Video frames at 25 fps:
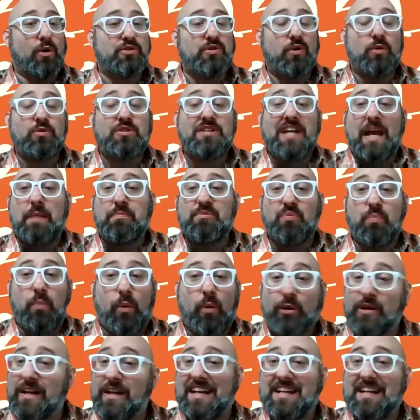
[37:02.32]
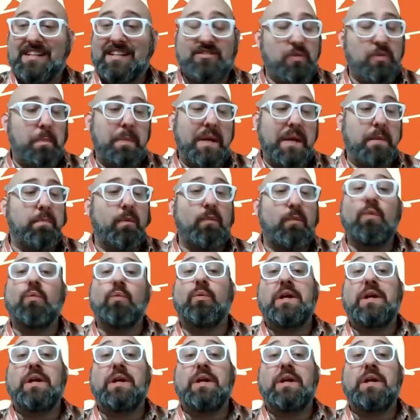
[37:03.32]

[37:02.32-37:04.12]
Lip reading: Those old tapes were getting, so people